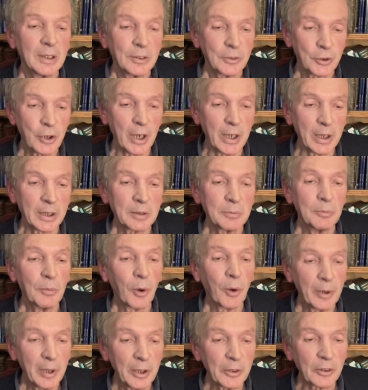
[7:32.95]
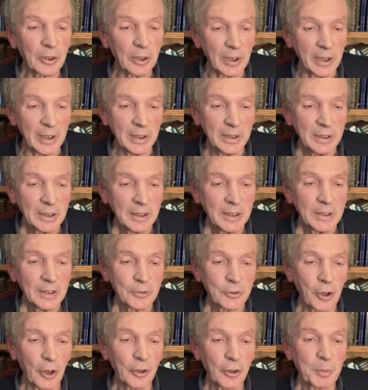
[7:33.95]
trick more easily
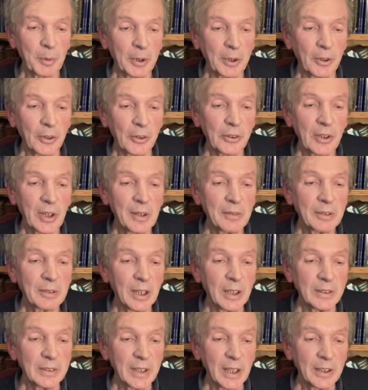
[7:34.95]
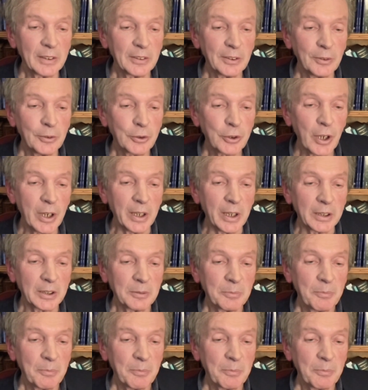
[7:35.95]
just because they've learned that new trick.